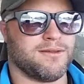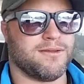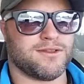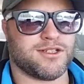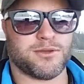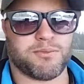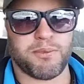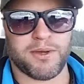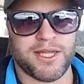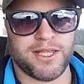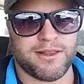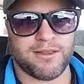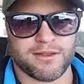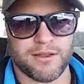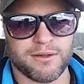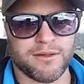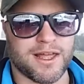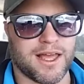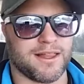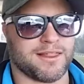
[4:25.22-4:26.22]
speed
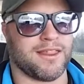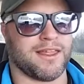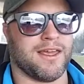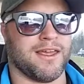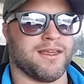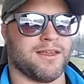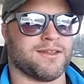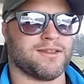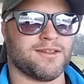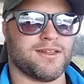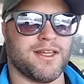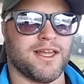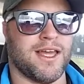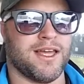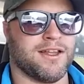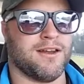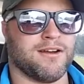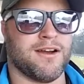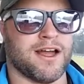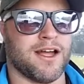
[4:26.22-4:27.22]
through that thing,
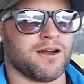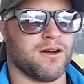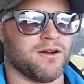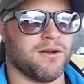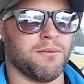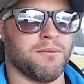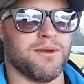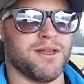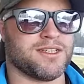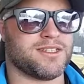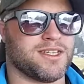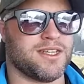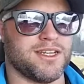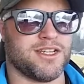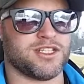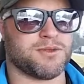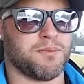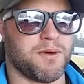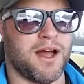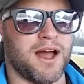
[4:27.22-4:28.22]
and you're not going to miss
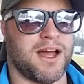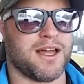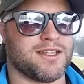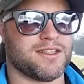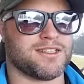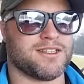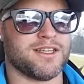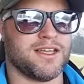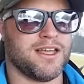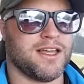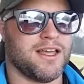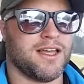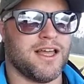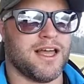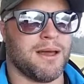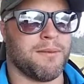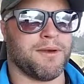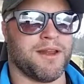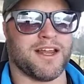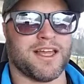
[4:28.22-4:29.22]
any spots.
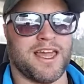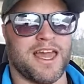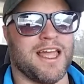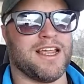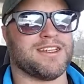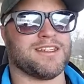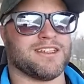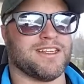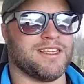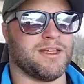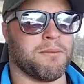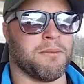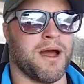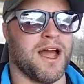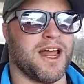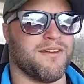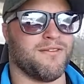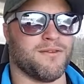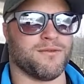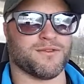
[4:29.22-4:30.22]
I mean, occasionally you
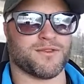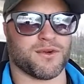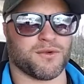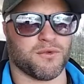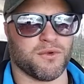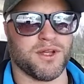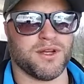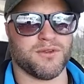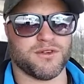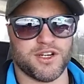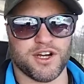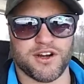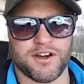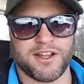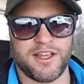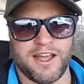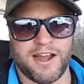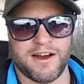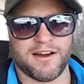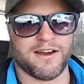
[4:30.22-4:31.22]
might, if it was a real
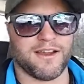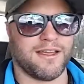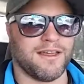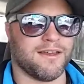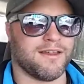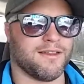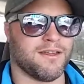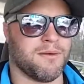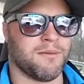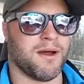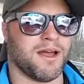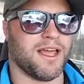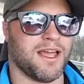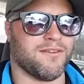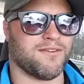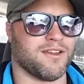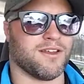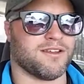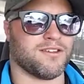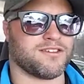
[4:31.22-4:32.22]
dirty area, you might
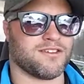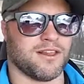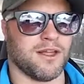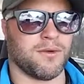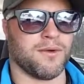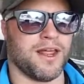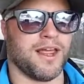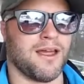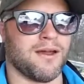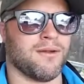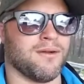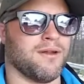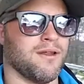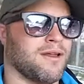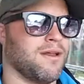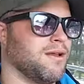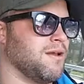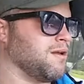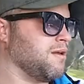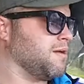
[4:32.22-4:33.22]
have to slow down.
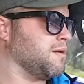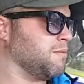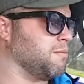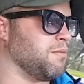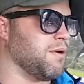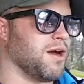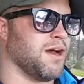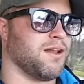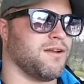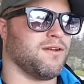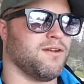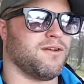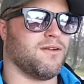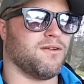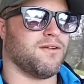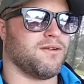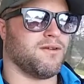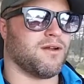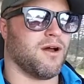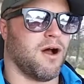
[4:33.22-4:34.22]
But
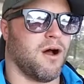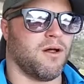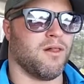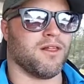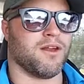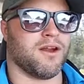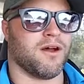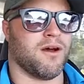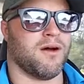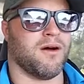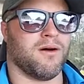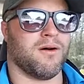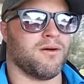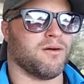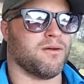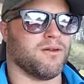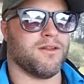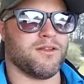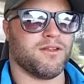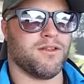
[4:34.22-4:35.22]
all in
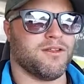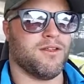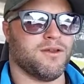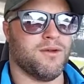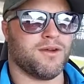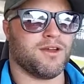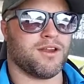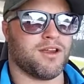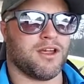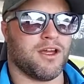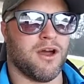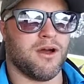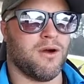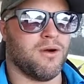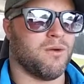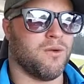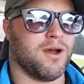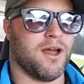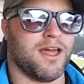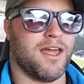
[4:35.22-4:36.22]
all, you can
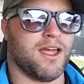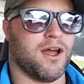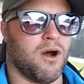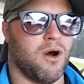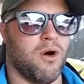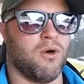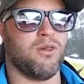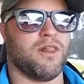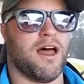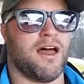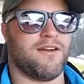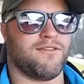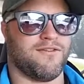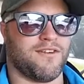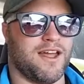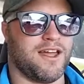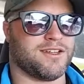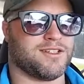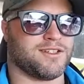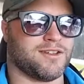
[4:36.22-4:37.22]
go a whole lot
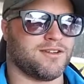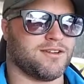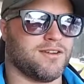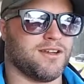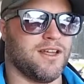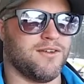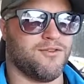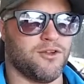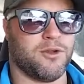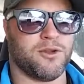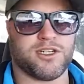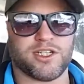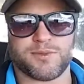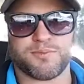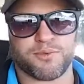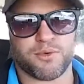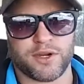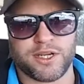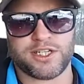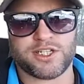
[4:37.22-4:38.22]
faster if you
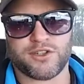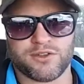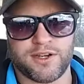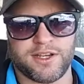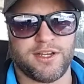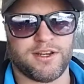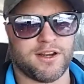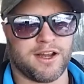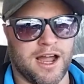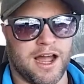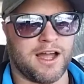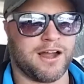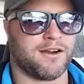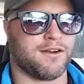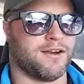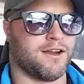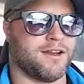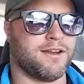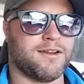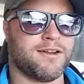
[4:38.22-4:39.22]
just pre-treat your
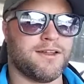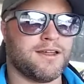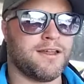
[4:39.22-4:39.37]
concrete.